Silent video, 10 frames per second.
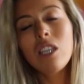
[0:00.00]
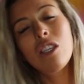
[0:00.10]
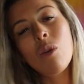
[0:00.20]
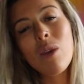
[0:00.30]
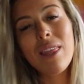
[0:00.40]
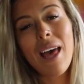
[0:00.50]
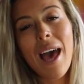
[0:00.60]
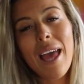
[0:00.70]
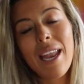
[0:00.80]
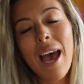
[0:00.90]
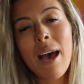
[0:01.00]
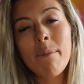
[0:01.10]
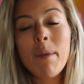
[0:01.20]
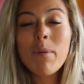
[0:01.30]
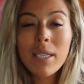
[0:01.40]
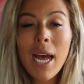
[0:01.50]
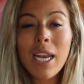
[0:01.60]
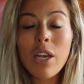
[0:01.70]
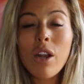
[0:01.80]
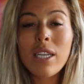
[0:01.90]
So with that, people
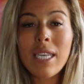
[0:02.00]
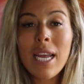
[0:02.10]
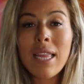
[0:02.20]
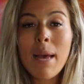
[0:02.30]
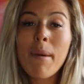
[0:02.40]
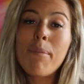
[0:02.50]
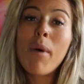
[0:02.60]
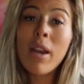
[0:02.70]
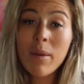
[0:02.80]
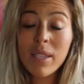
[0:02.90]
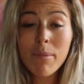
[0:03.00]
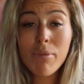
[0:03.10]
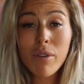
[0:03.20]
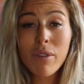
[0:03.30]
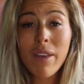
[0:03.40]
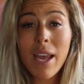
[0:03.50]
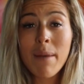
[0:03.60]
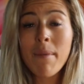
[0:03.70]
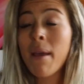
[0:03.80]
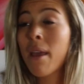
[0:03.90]
started noticing that my body was improving,
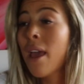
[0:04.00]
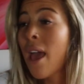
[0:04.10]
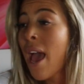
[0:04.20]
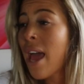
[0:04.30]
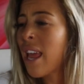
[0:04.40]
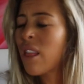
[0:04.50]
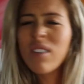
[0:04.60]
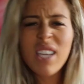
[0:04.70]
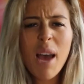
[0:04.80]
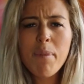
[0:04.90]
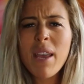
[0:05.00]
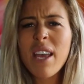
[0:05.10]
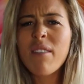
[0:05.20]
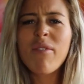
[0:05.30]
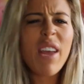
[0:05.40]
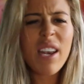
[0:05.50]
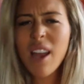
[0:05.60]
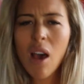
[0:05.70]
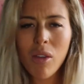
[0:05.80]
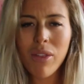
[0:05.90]
and I looked happy and fit
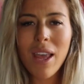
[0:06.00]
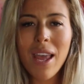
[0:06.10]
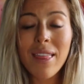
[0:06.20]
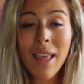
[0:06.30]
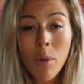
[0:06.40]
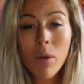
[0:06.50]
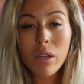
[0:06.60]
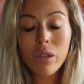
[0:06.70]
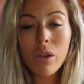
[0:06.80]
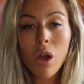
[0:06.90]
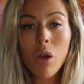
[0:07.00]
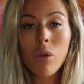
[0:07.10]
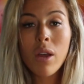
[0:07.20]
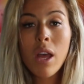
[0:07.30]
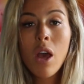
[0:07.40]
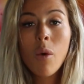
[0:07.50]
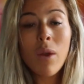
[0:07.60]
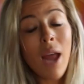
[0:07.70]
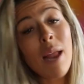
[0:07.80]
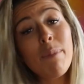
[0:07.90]
and healthy, and they wanted to know
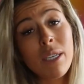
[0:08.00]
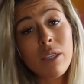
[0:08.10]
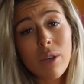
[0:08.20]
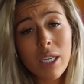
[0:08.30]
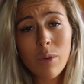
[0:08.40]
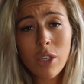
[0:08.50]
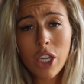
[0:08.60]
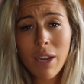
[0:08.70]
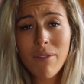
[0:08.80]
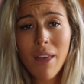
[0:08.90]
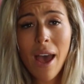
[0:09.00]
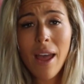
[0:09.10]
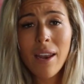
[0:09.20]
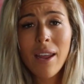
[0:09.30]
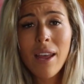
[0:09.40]
what I'd been doing to achieve that.